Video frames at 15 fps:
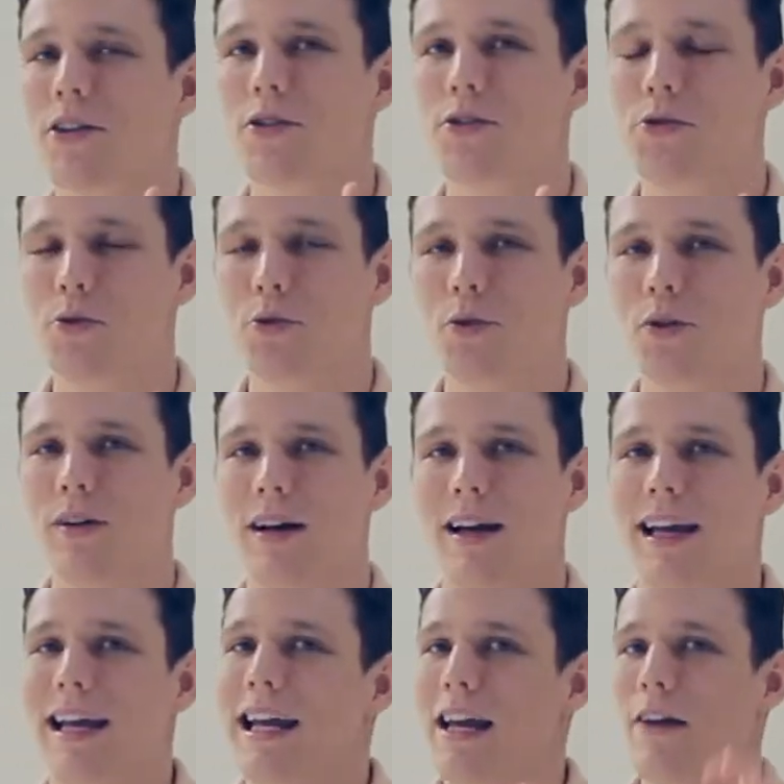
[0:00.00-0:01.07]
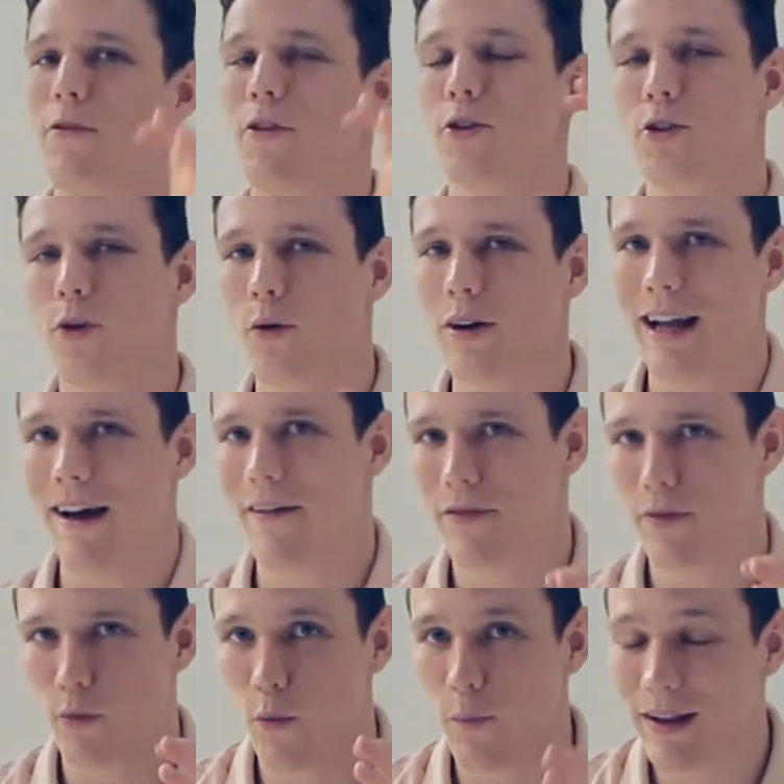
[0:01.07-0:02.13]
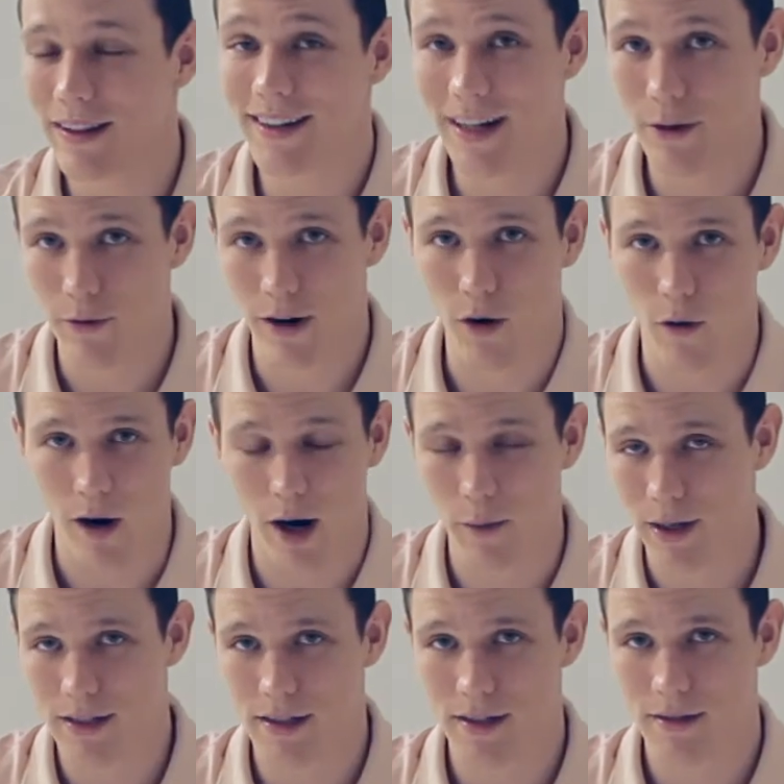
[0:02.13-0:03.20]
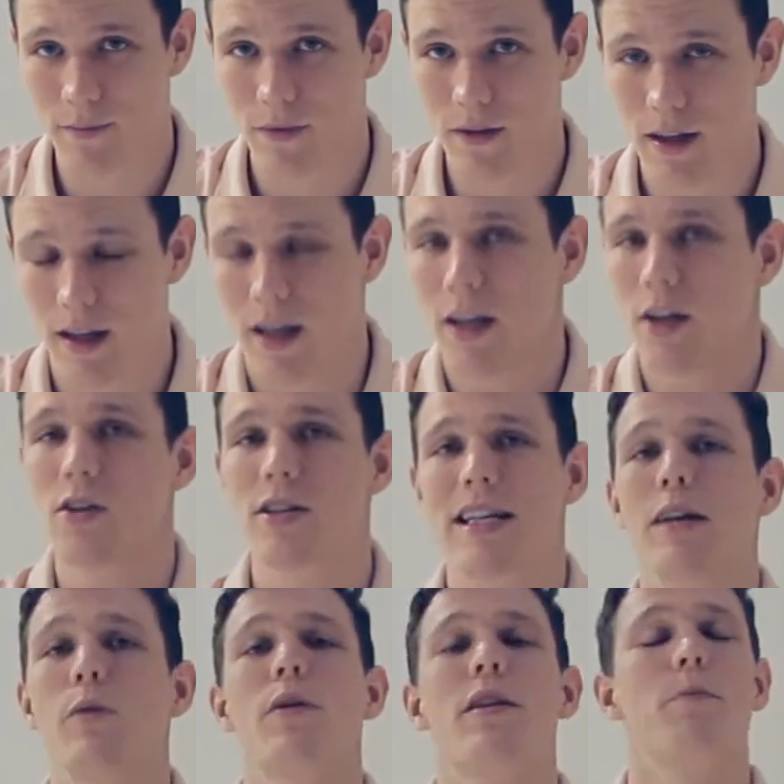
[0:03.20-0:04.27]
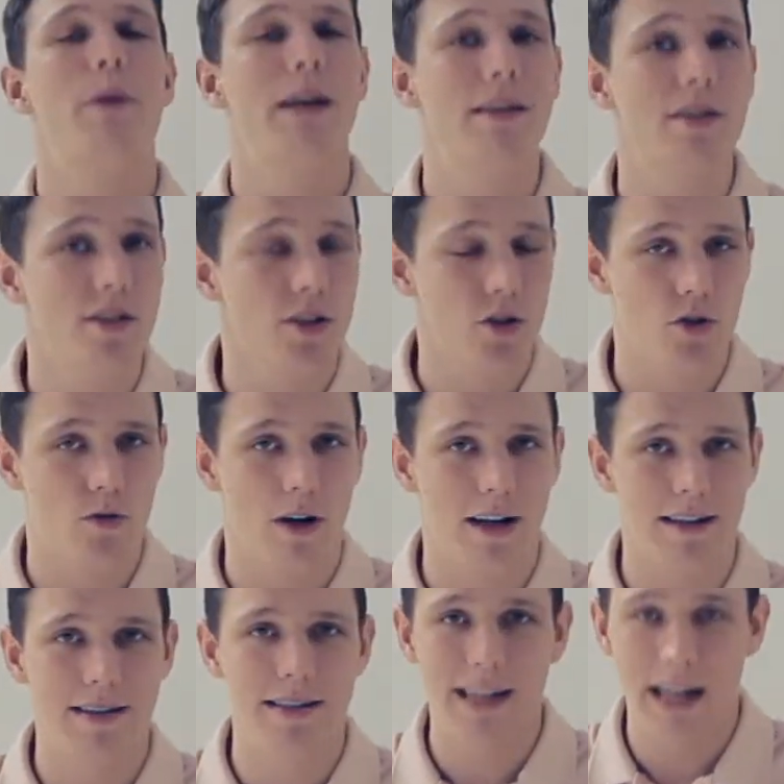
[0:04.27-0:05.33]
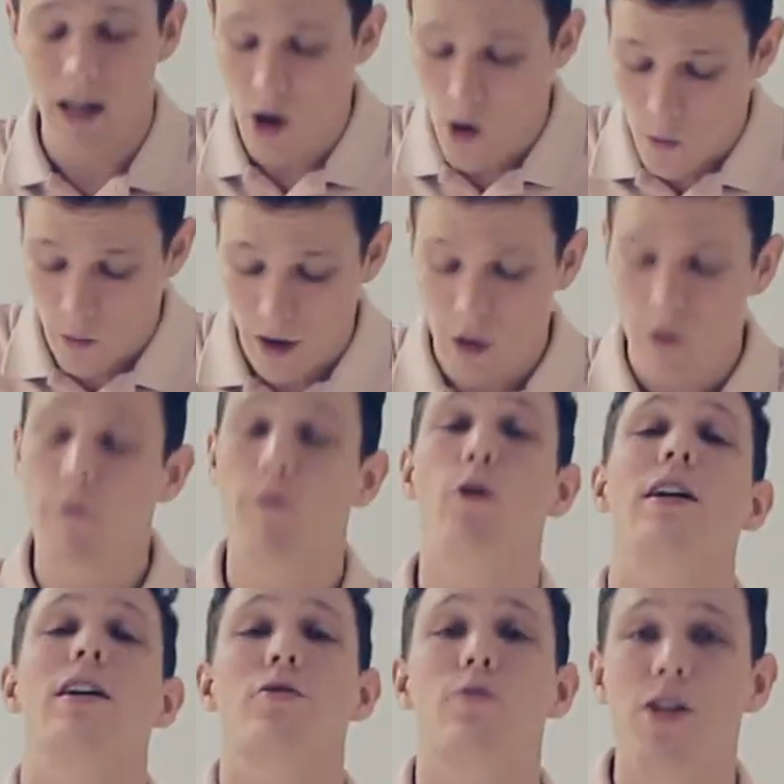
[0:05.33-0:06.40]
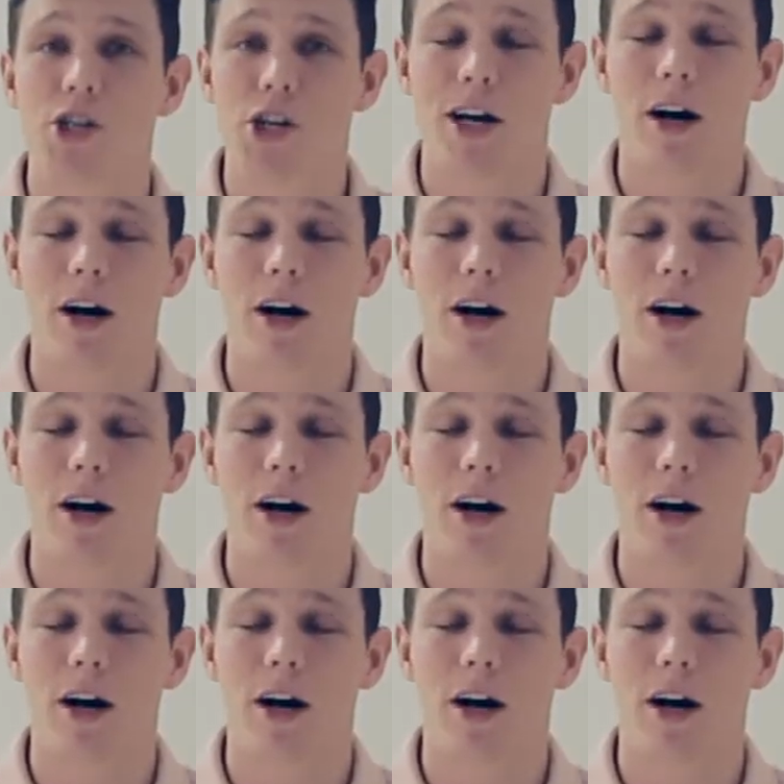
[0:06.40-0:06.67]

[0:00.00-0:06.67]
to do if you don't have mobility requirements. You see with a pistol squat instead, where your foot is reaching